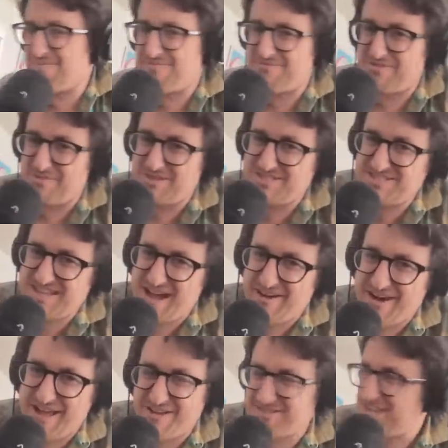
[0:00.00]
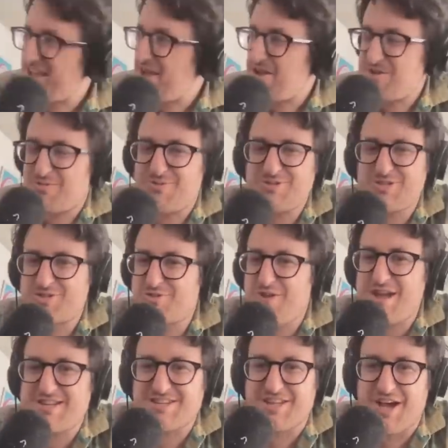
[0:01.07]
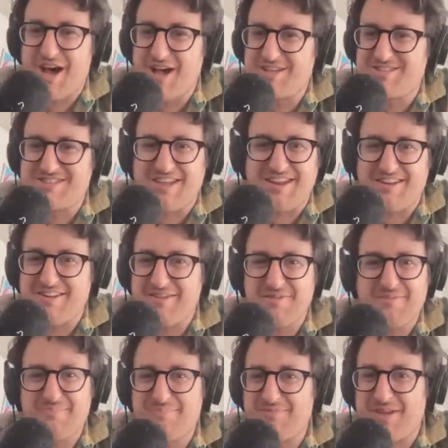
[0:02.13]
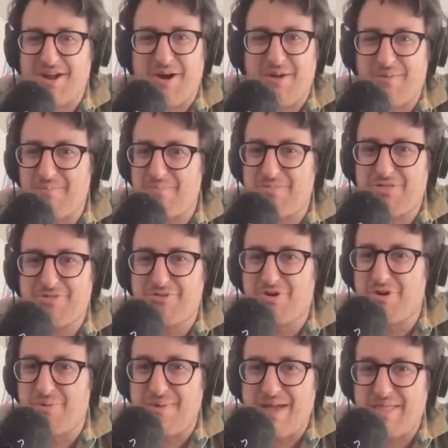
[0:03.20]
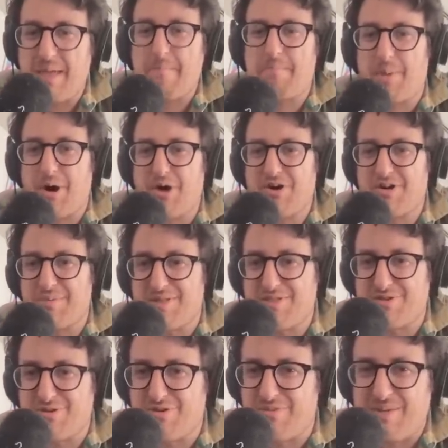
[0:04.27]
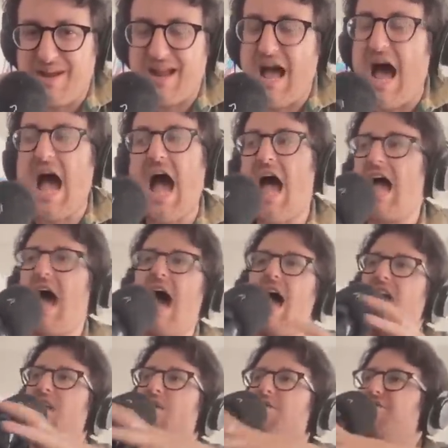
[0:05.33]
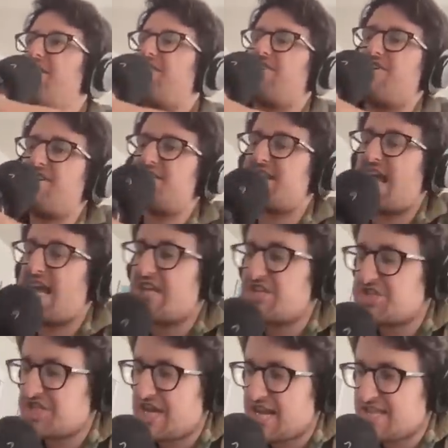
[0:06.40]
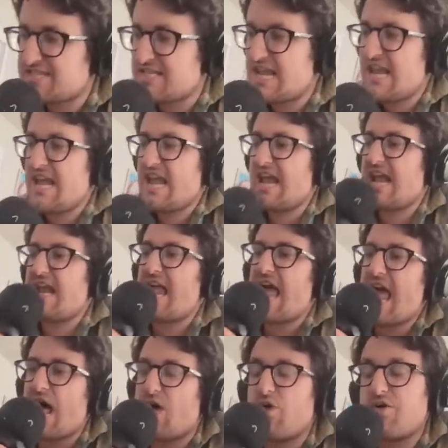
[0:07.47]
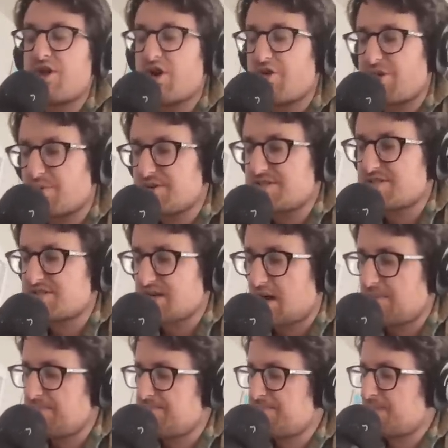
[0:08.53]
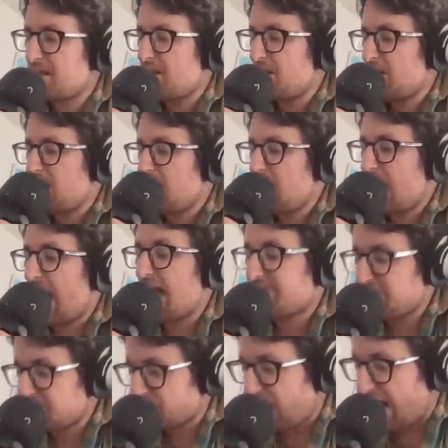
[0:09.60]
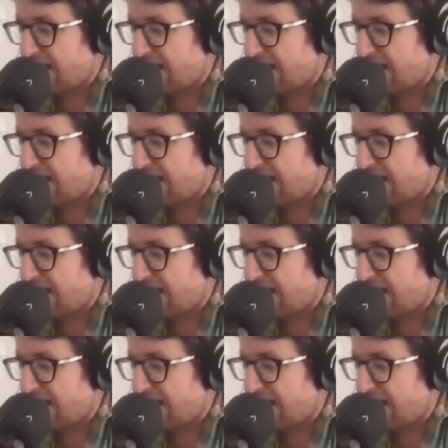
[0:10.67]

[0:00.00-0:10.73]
from from his townhouse straight to the Hudson you know, threw them in. They burned them and threw them in. I, I, I don't think there is a chance in hell. You know, there was some at the